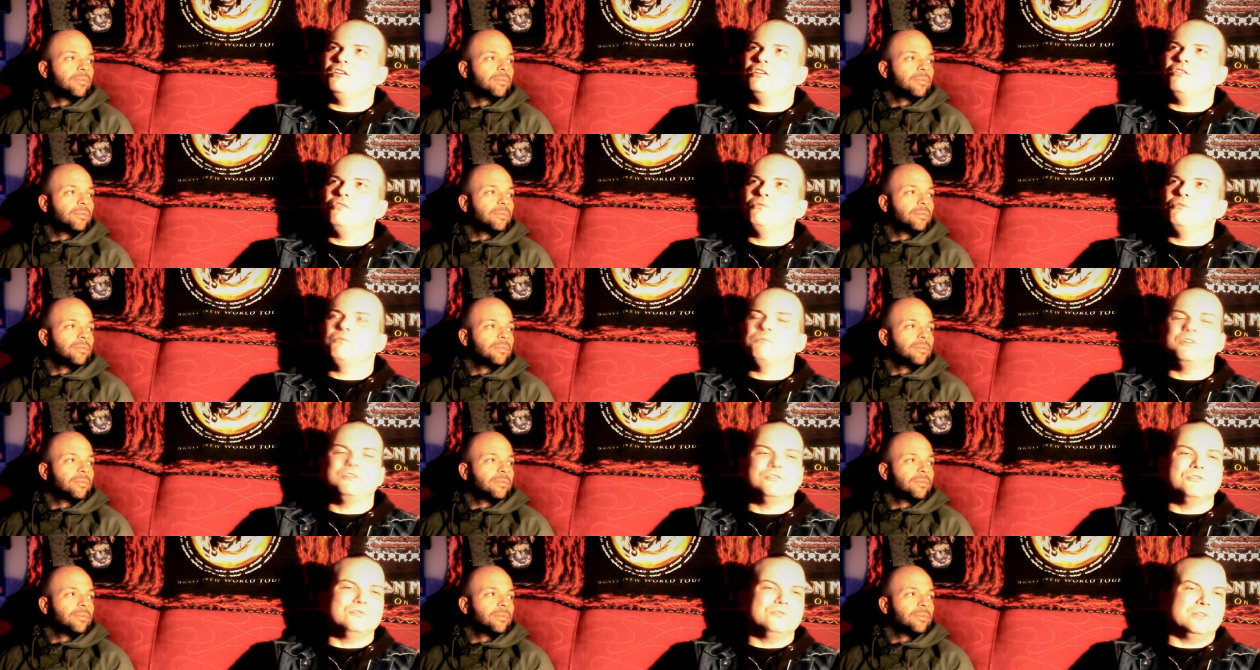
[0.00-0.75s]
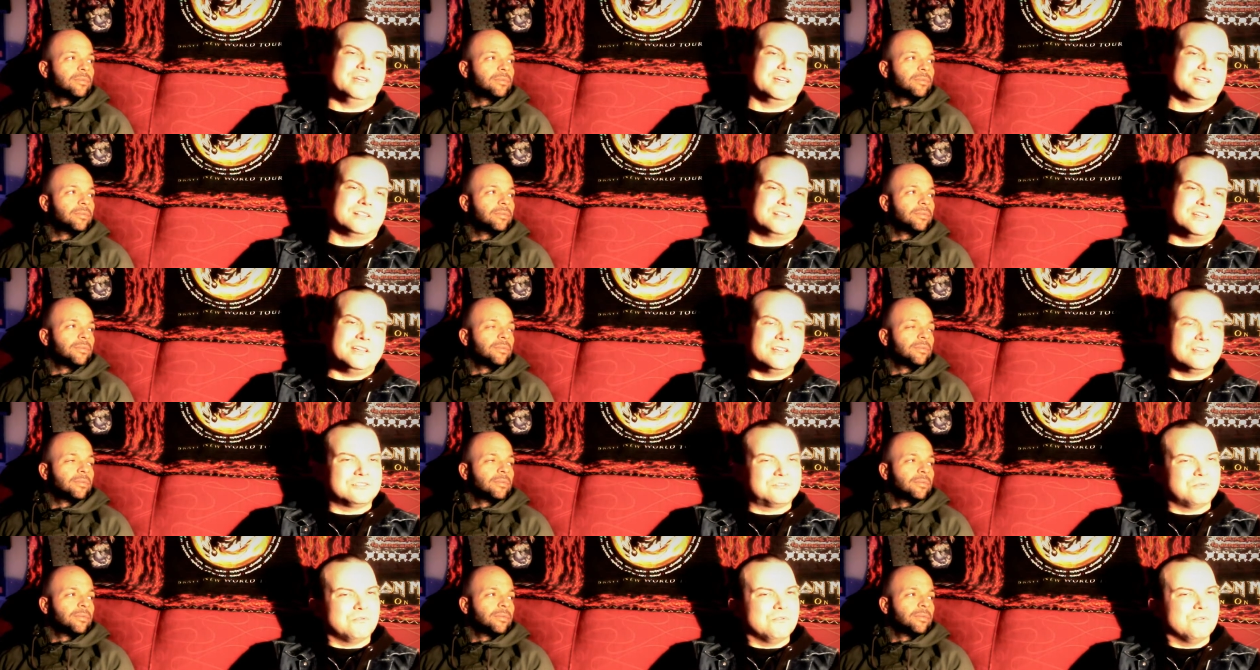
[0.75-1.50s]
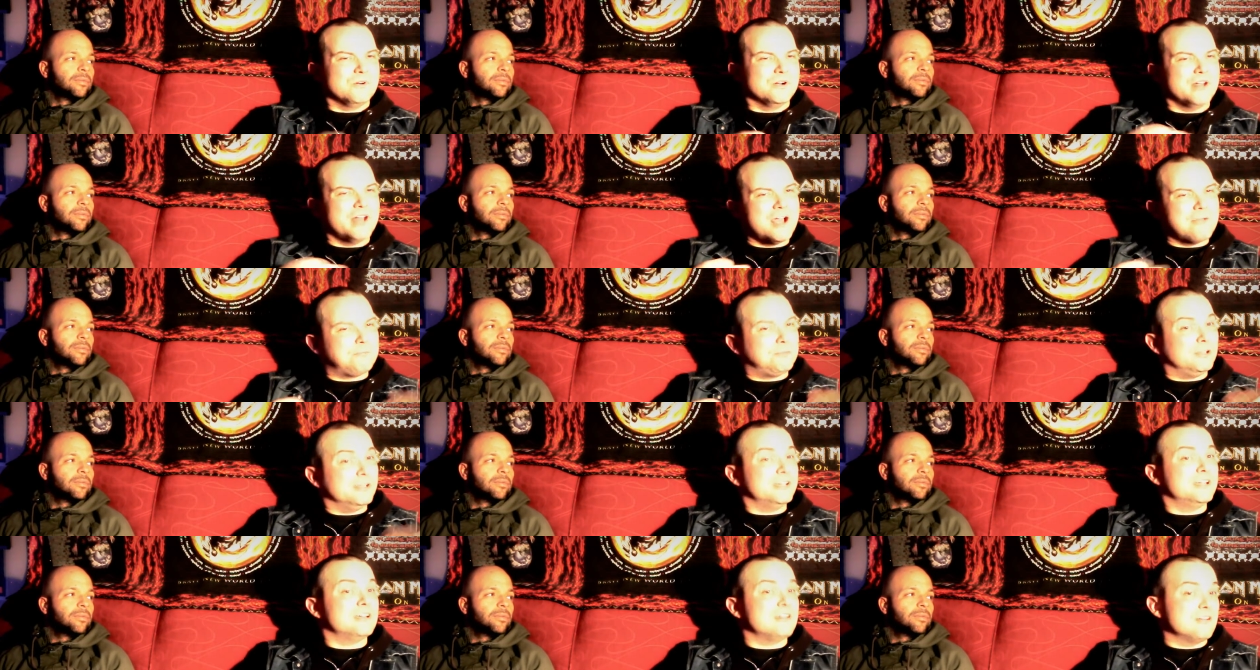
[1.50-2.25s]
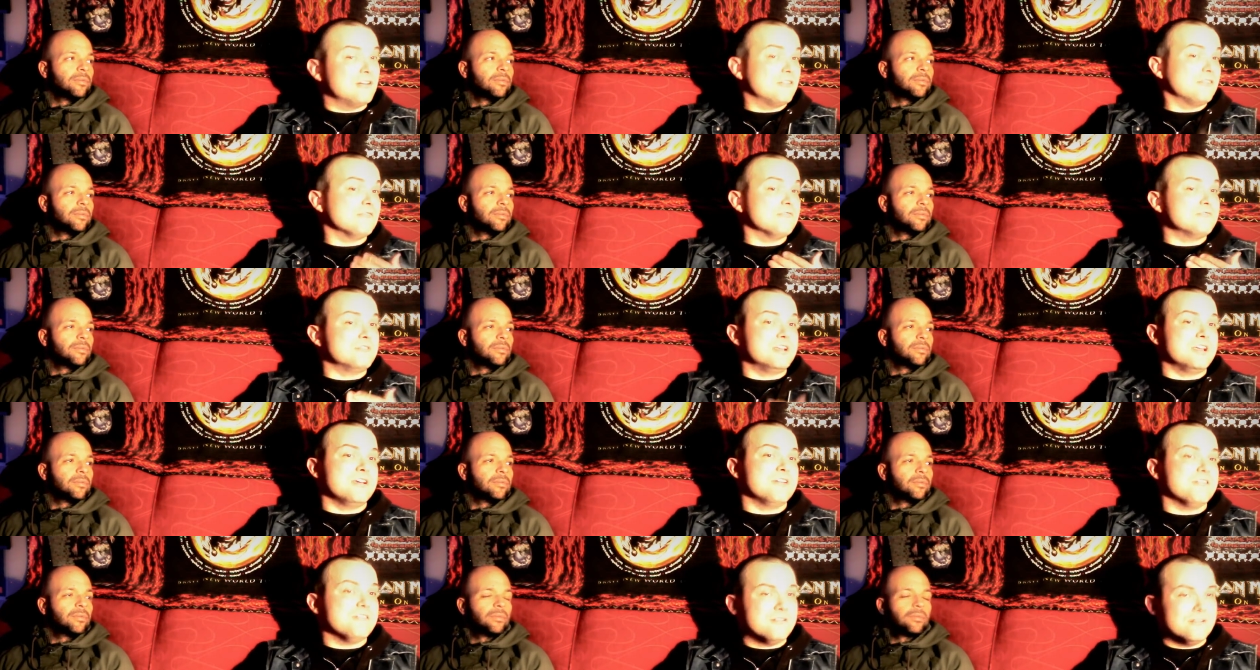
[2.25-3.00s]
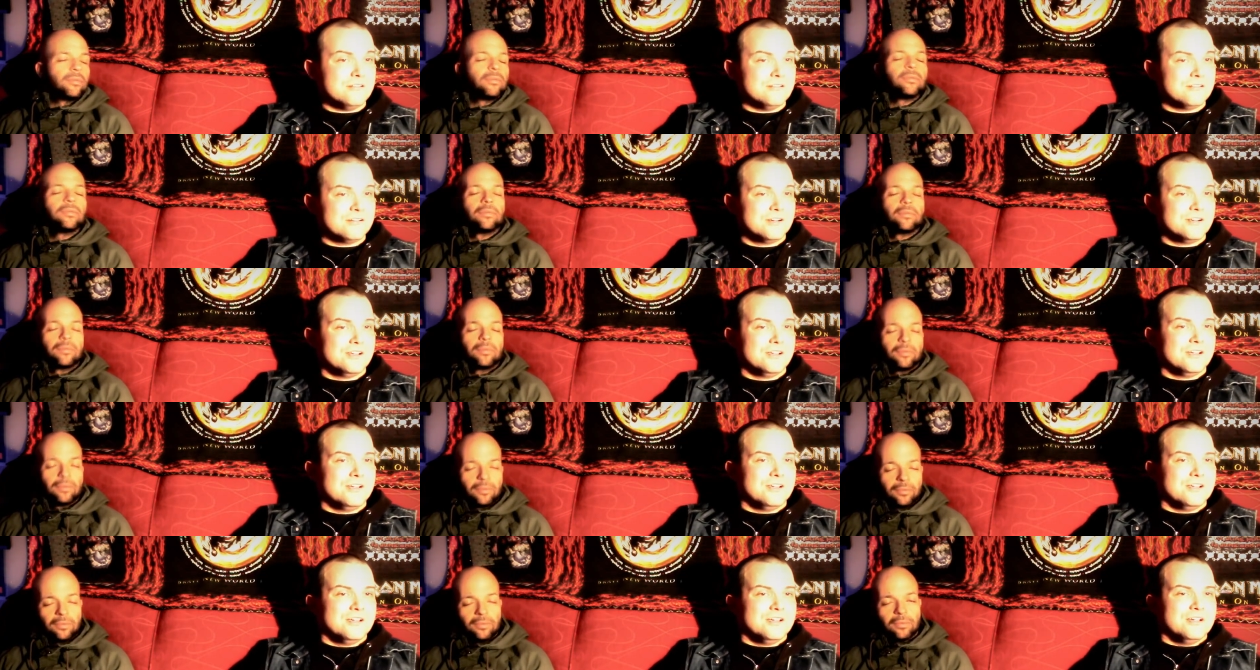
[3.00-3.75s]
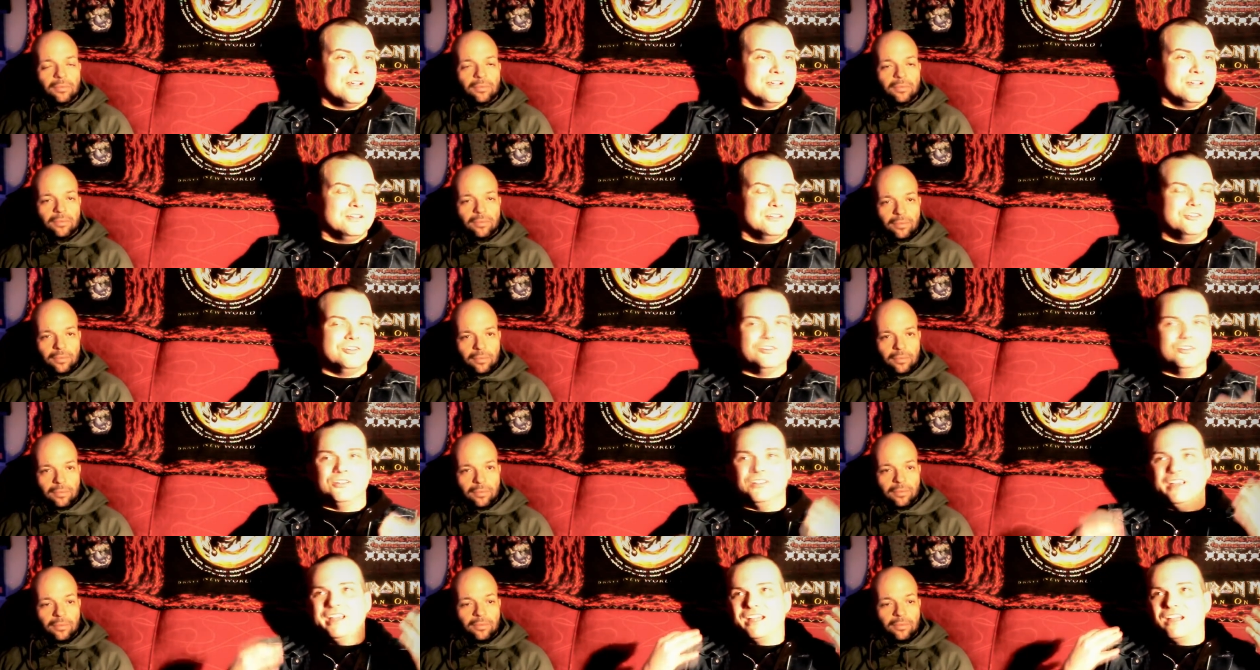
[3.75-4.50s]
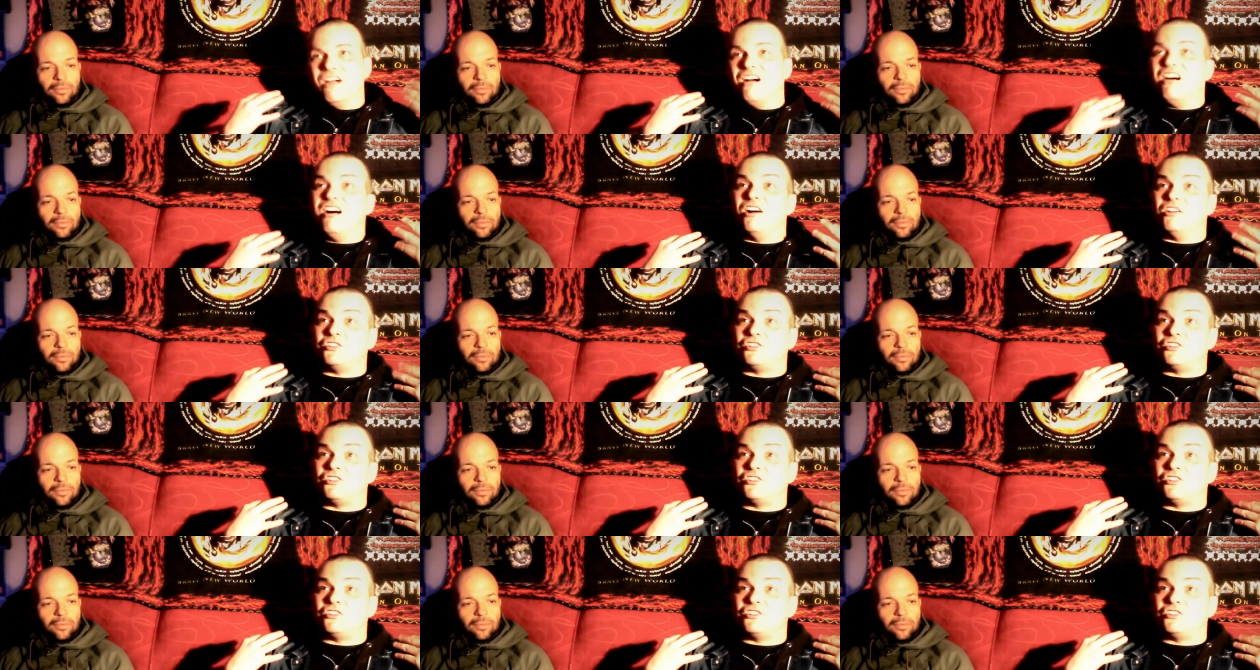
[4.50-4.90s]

Speaker 1: you know when we do like things where we're not playing on our own gear. Yeah. You're like, oh